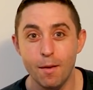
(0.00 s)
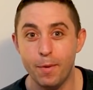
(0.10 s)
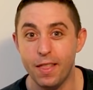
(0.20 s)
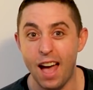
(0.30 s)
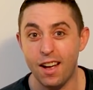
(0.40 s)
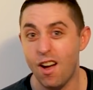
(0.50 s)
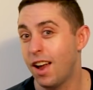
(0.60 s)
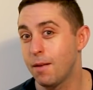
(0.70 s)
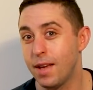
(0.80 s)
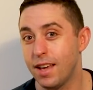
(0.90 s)
that
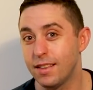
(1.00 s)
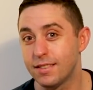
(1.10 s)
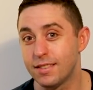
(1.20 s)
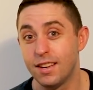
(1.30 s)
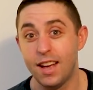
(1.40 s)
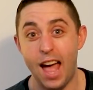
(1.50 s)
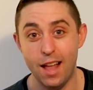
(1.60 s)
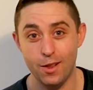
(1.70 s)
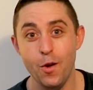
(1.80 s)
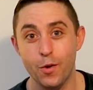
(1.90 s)
kind of means
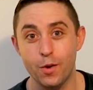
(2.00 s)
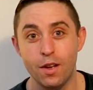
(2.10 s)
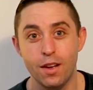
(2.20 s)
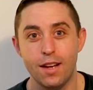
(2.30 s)
hello.